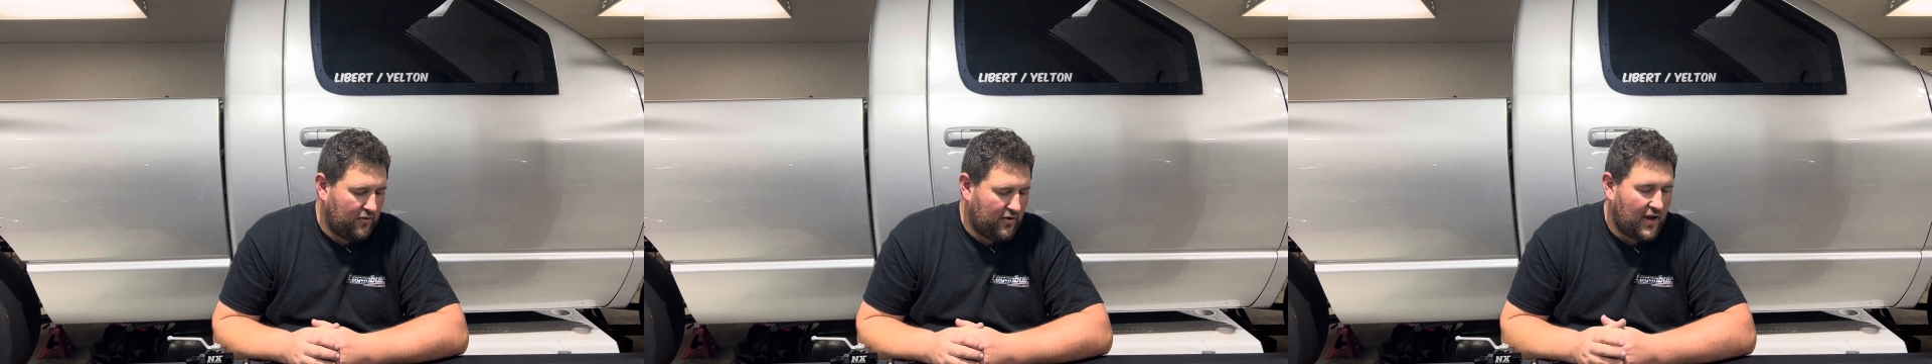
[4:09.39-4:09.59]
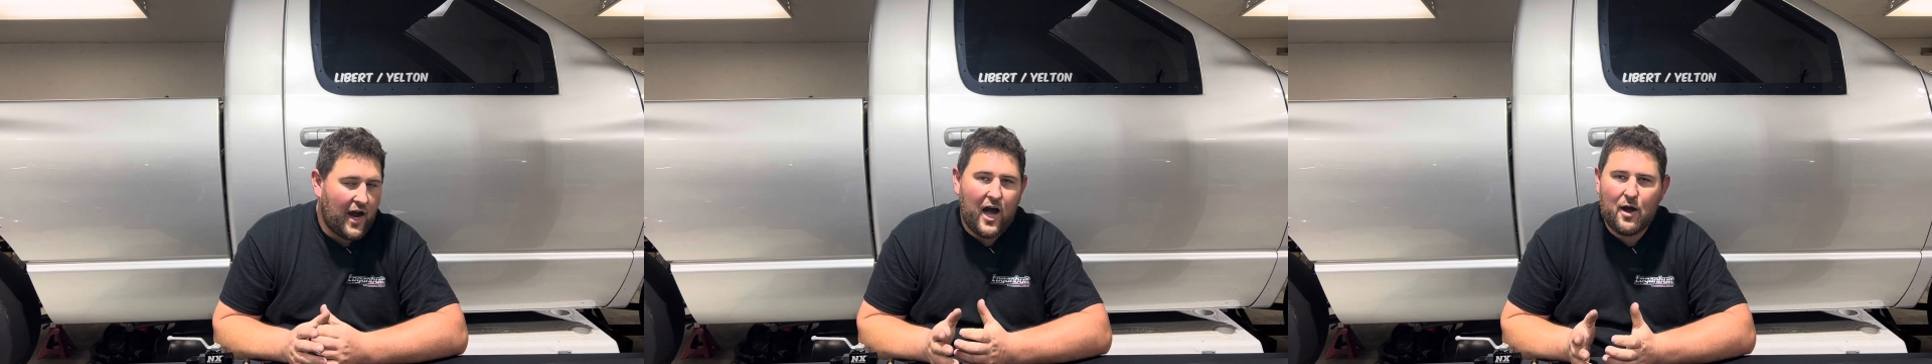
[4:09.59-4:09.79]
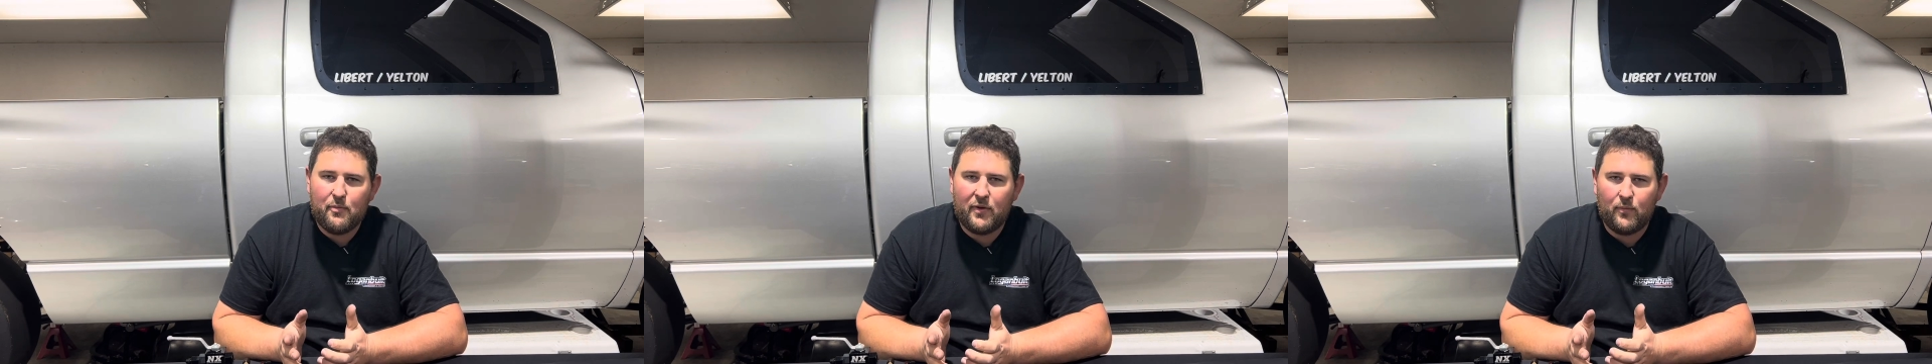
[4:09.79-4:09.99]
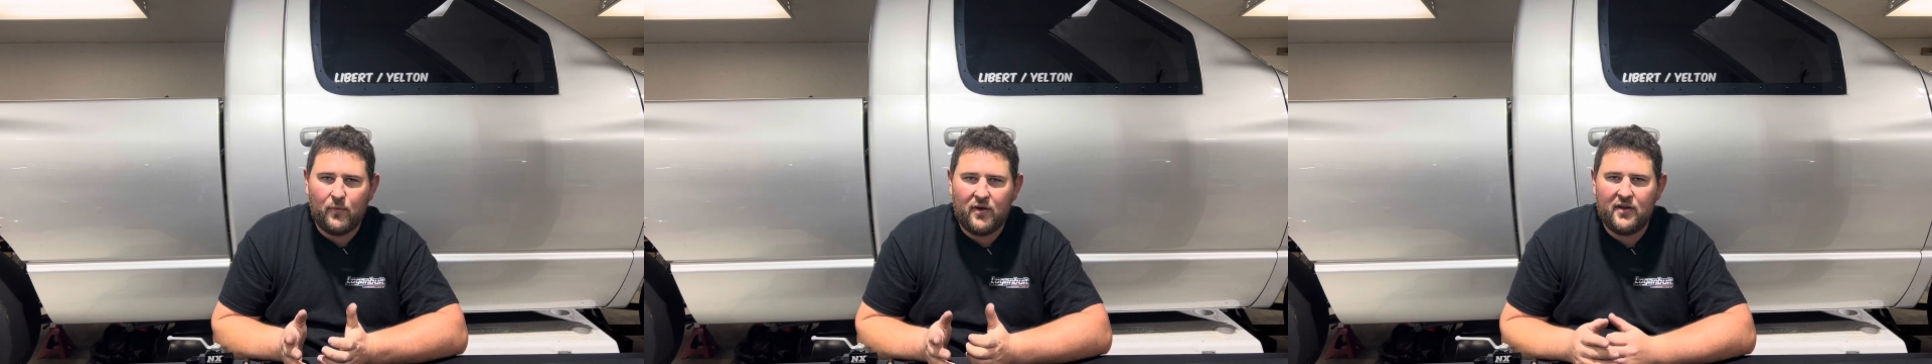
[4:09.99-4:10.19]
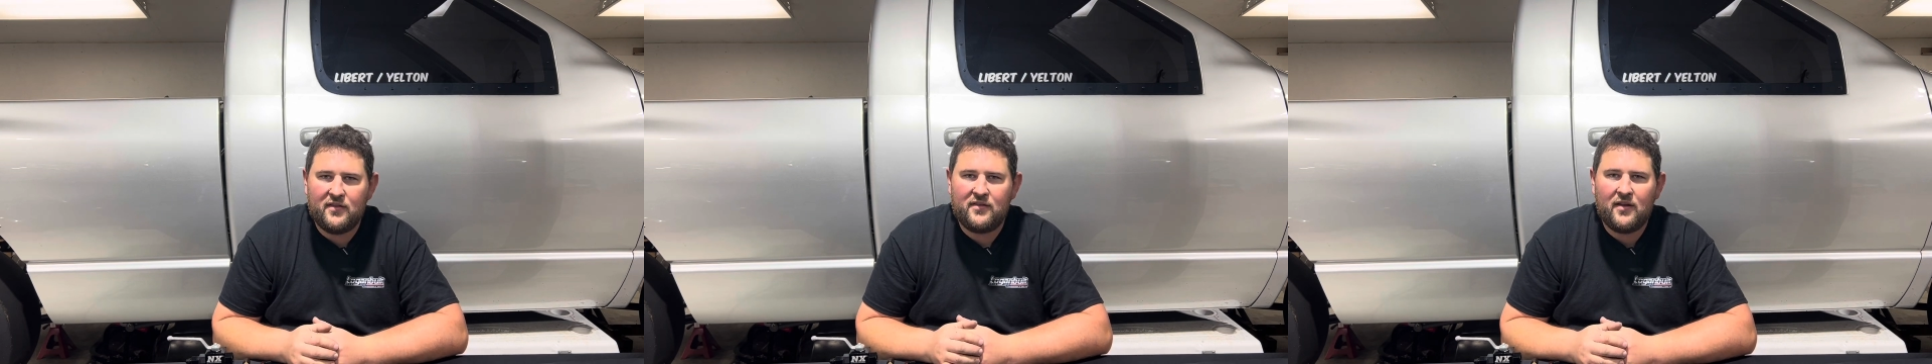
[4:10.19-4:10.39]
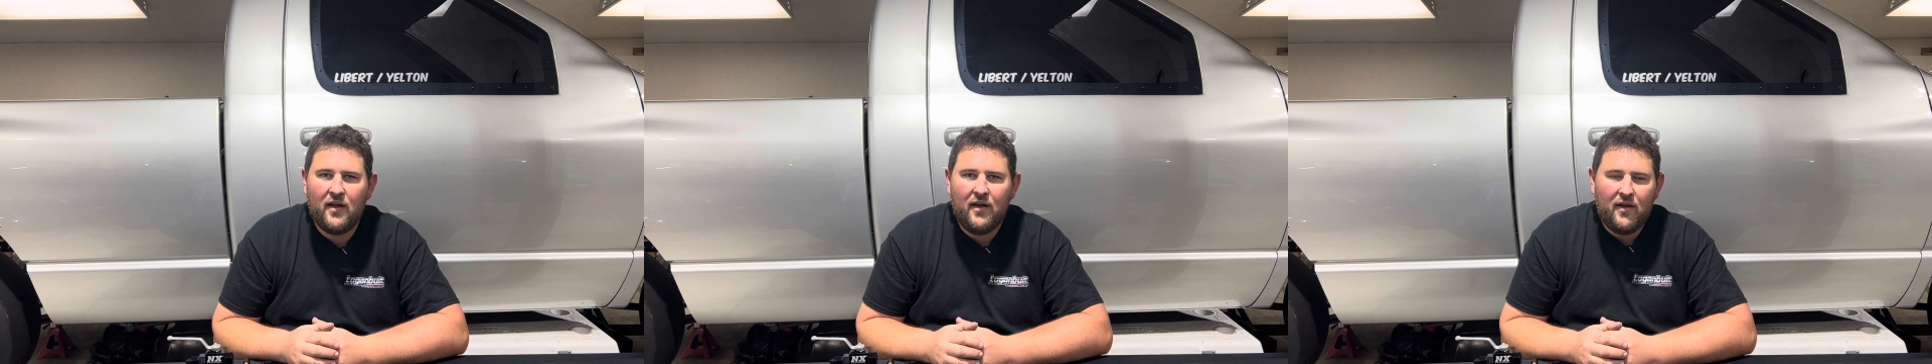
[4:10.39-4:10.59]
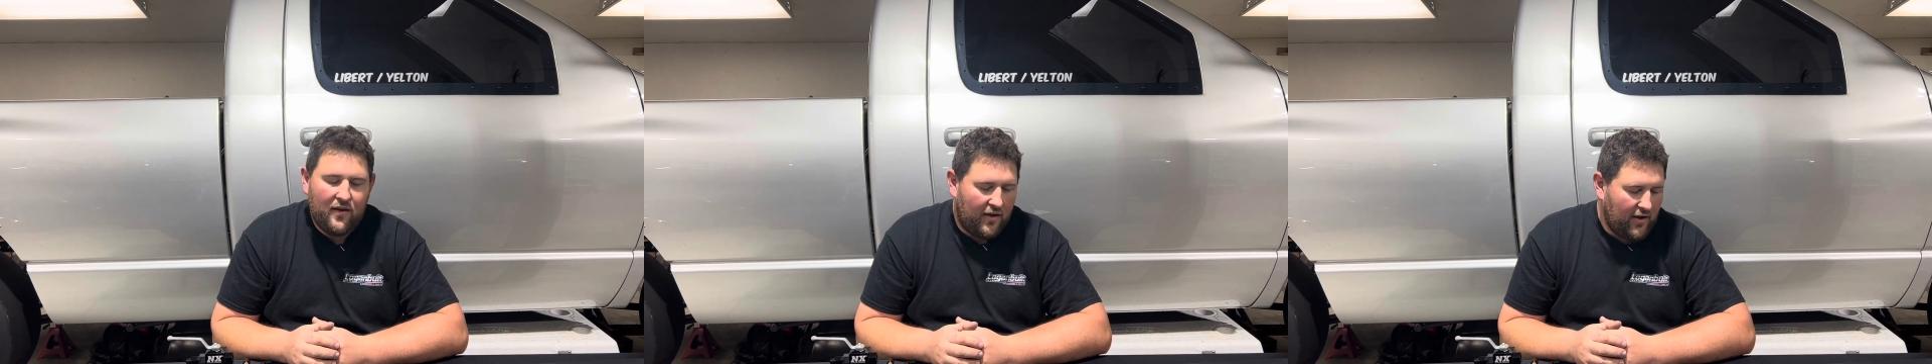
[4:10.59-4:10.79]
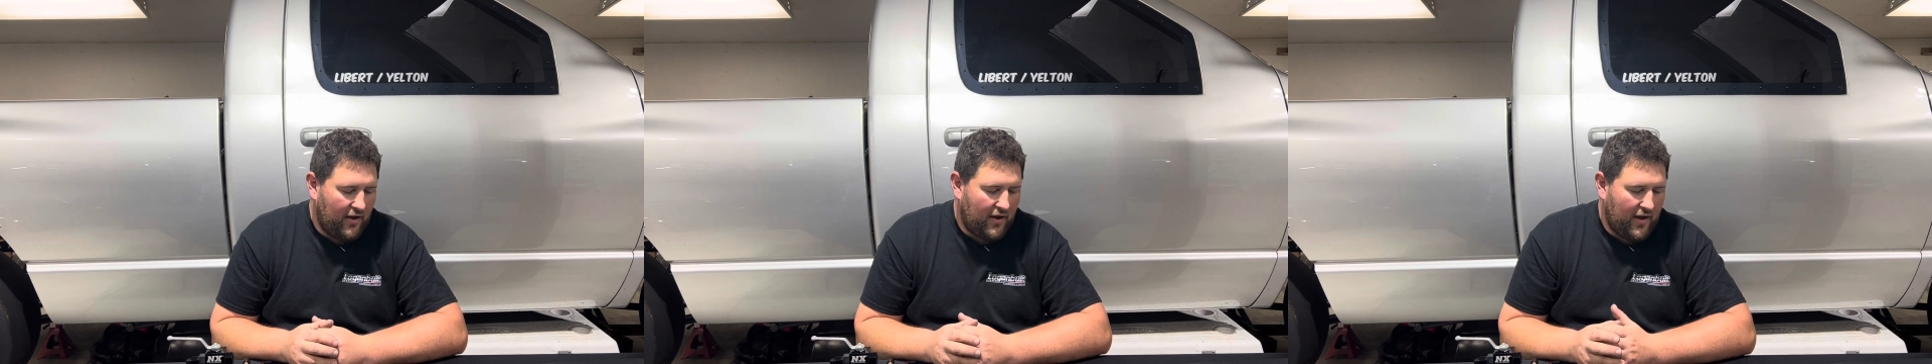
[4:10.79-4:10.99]
common ones.
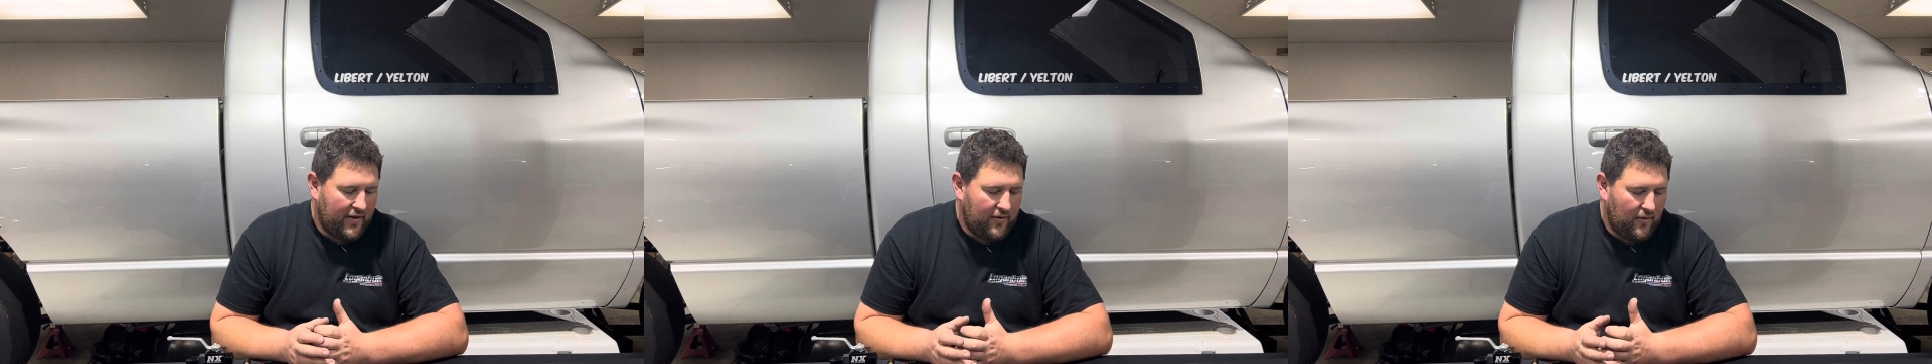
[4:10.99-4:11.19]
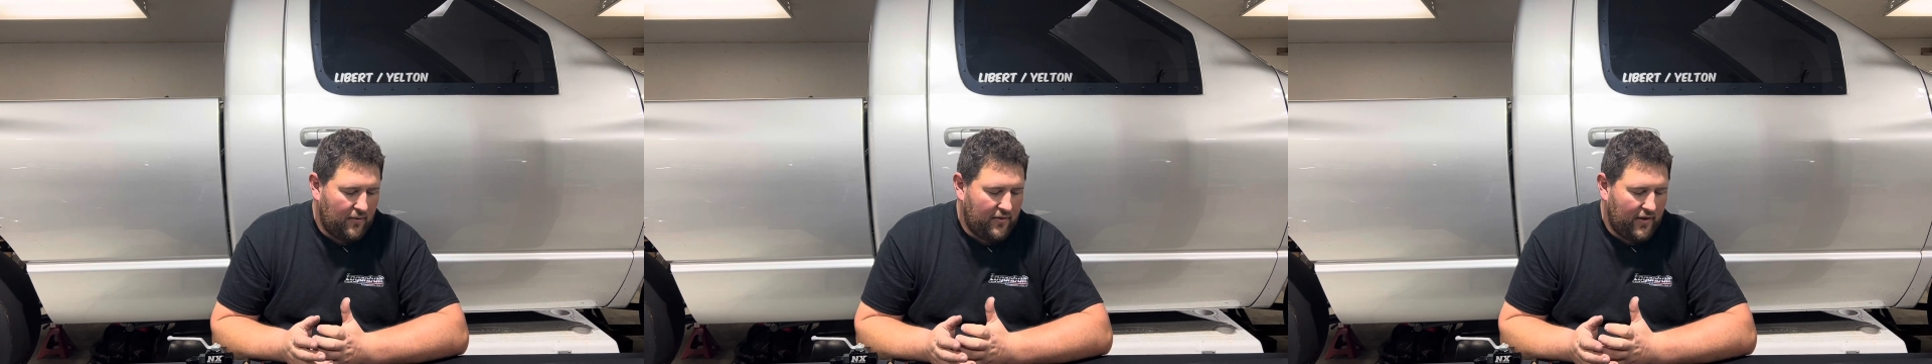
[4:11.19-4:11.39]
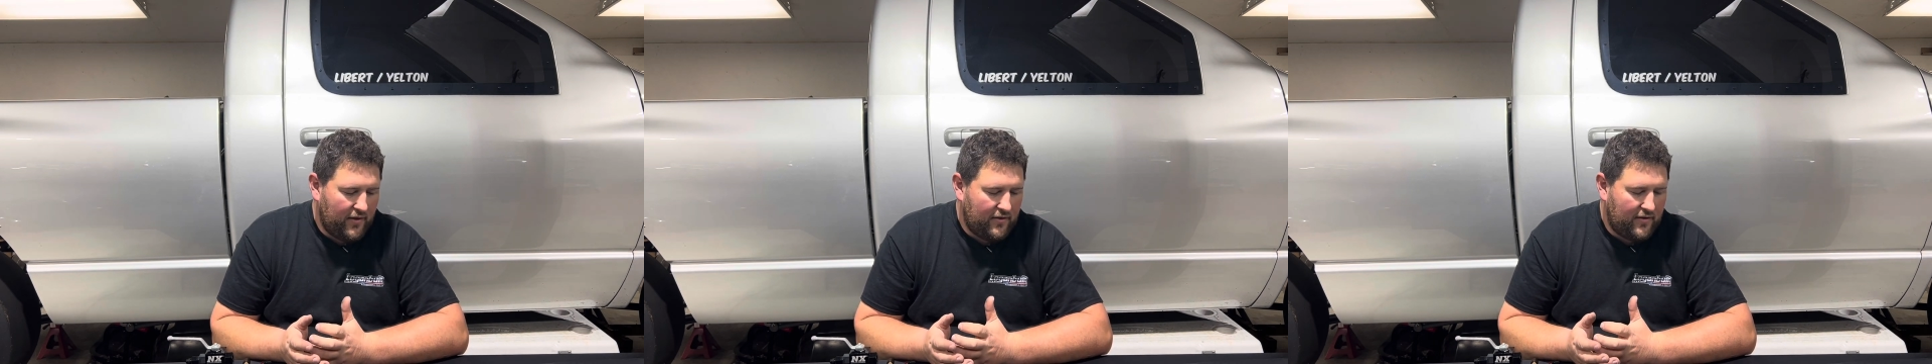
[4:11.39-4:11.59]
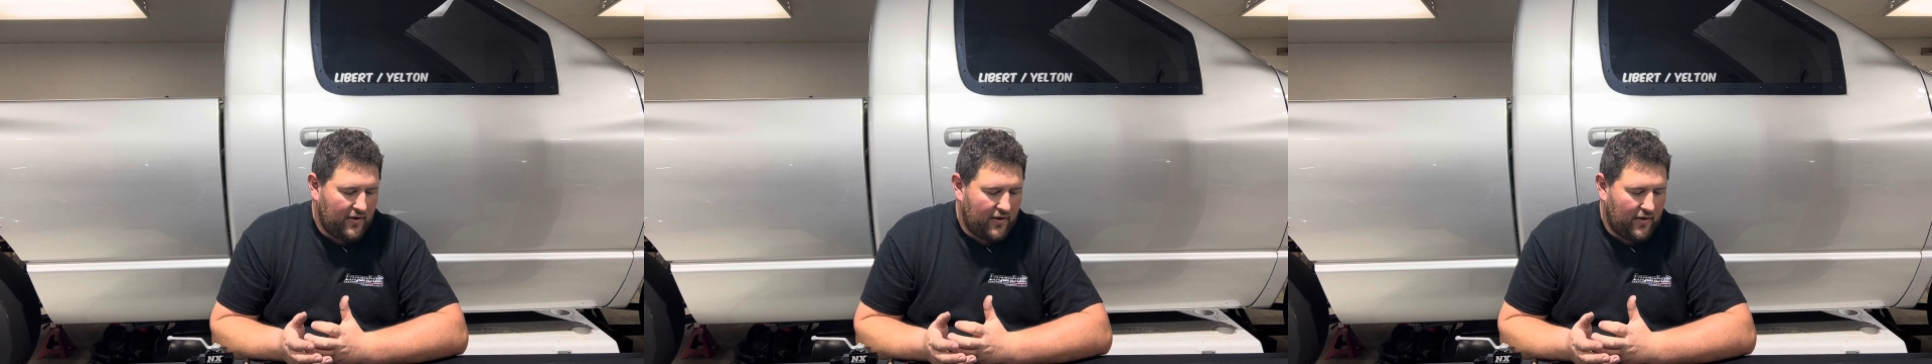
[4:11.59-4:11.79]
I know that